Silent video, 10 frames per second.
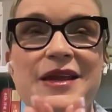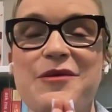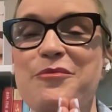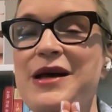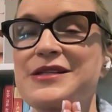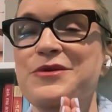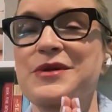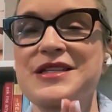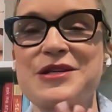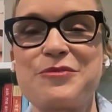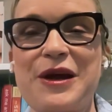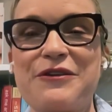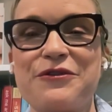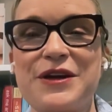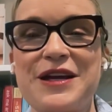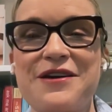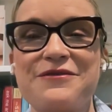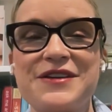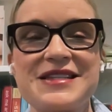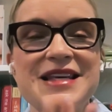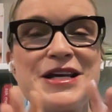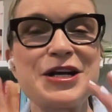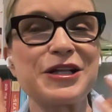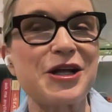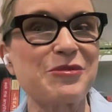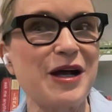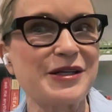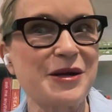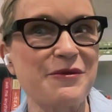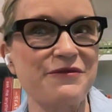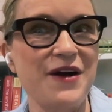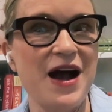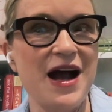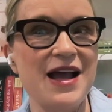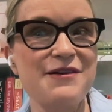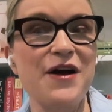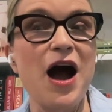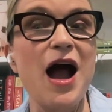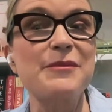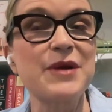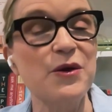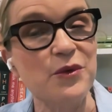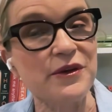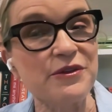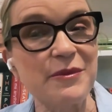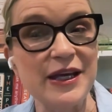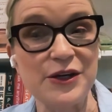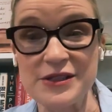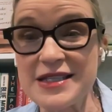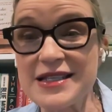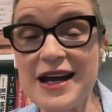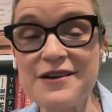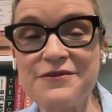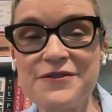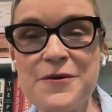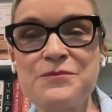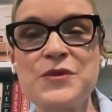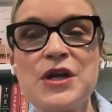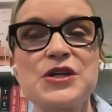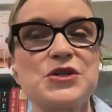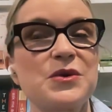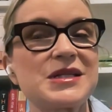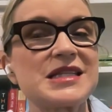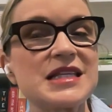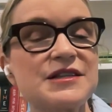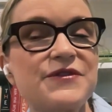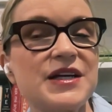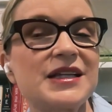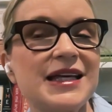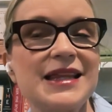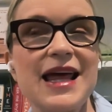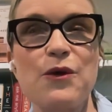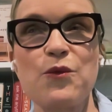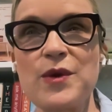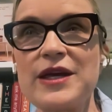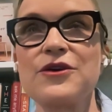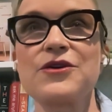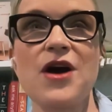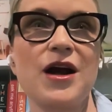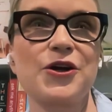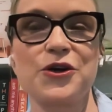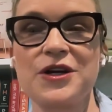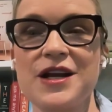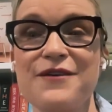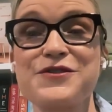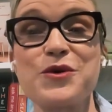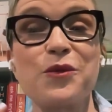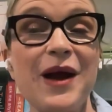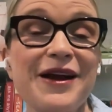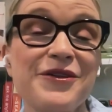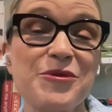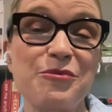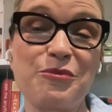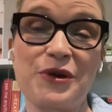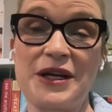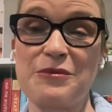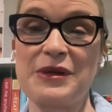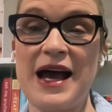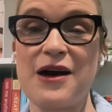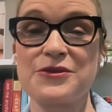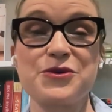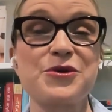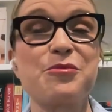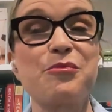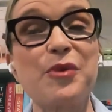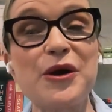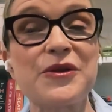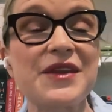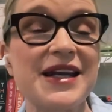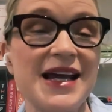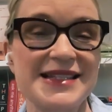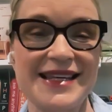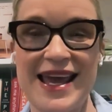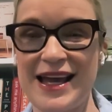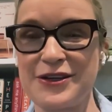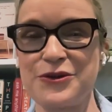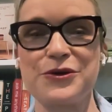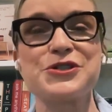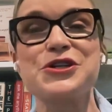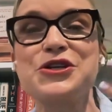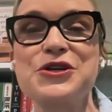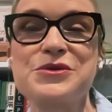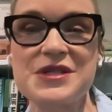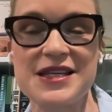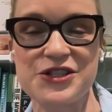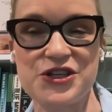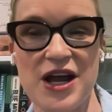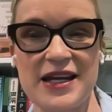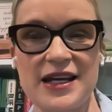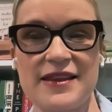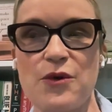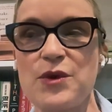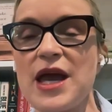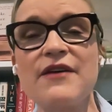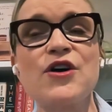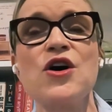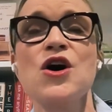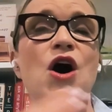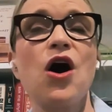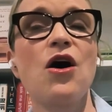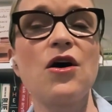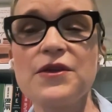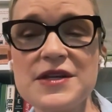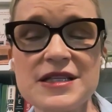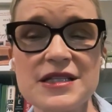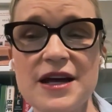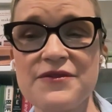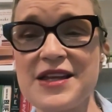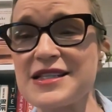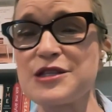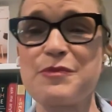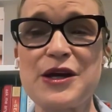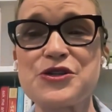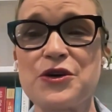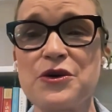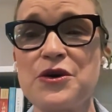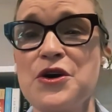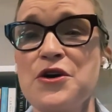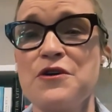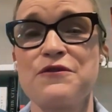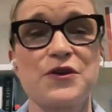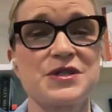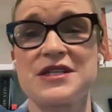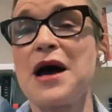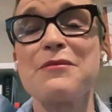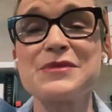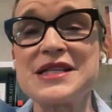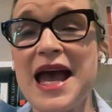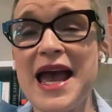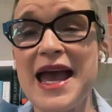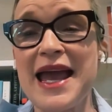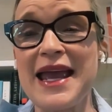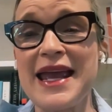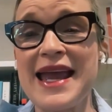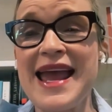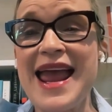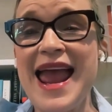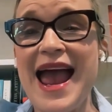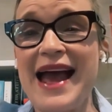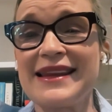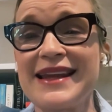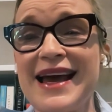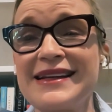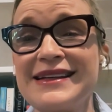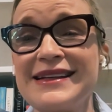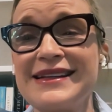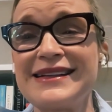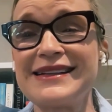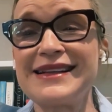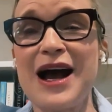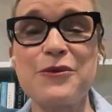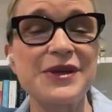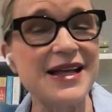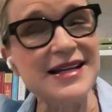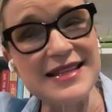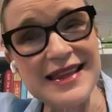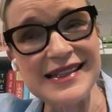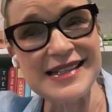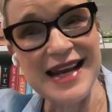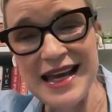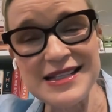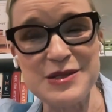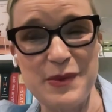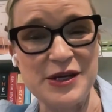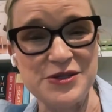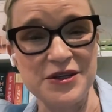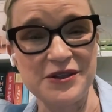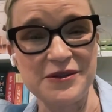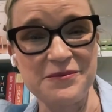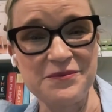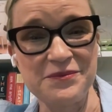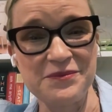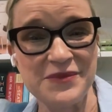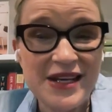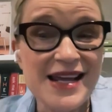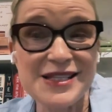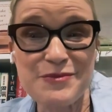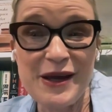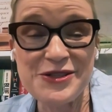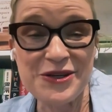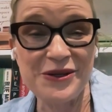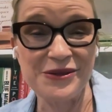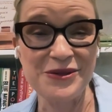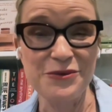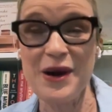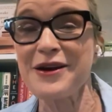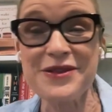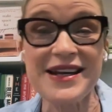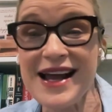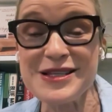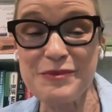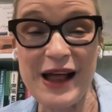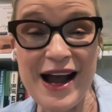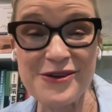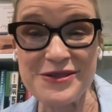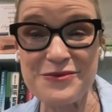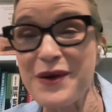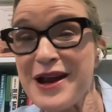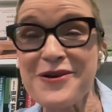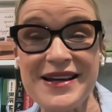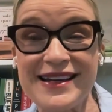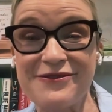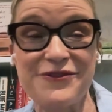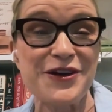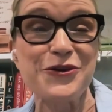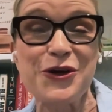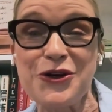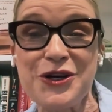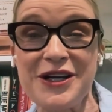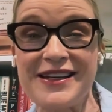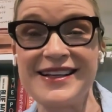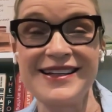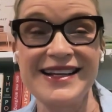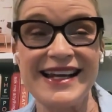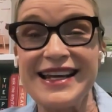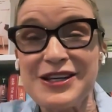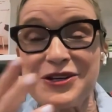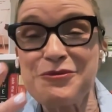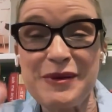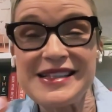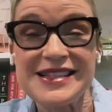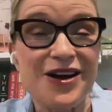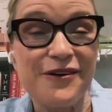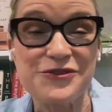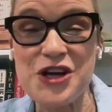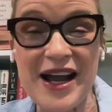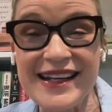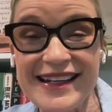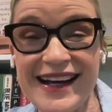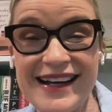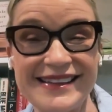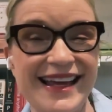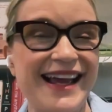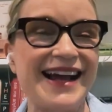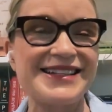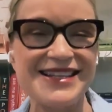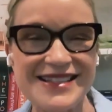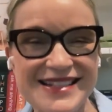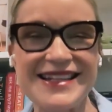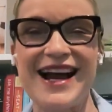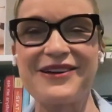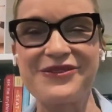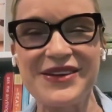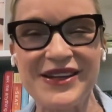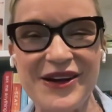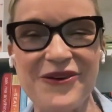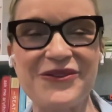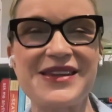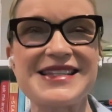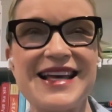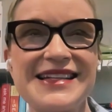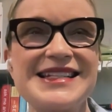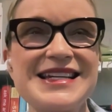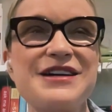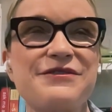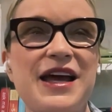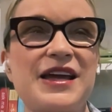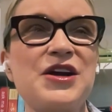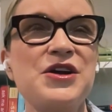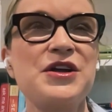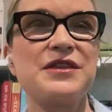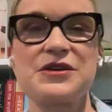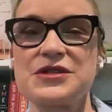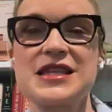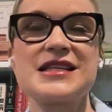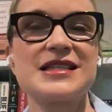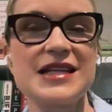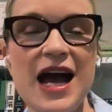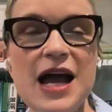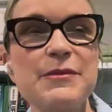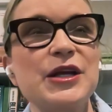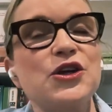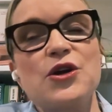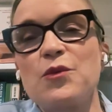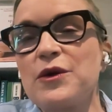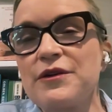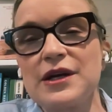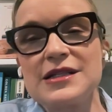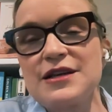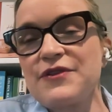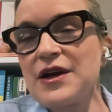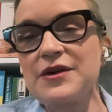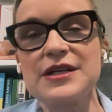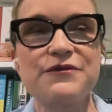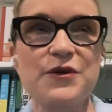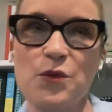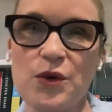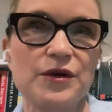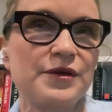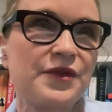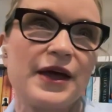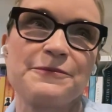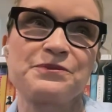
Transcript: of the best ones to break free of is clutter block number 5. I'm not worth my good stuff. So it's this feeling that we're not good enough to wear the pretty blouse or to burn the nice candle or to use the china, that we have all this stuff that's special for someday and then not realizing that today's special. Today's special. Wear the nice blouse. Wear it. Feel good. Eat your pizza off china. You know, this idea of there's this time and, you know, it's a very different world than